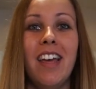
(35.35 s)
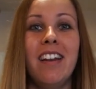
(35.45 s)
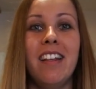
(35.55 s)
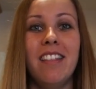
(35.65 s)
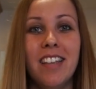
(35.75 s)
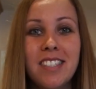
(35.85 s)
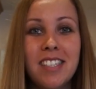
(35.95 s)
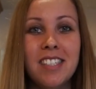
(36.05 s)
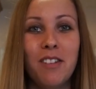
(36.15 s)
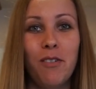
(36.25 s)
then this
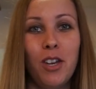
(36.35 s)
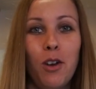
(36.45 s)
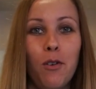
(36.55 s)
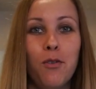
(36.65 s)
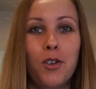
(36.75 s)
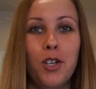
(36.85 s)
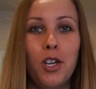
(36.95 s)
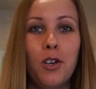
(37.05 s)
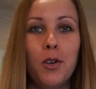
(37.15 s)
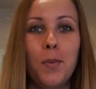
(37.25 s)
is the video for
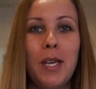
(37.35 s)
you,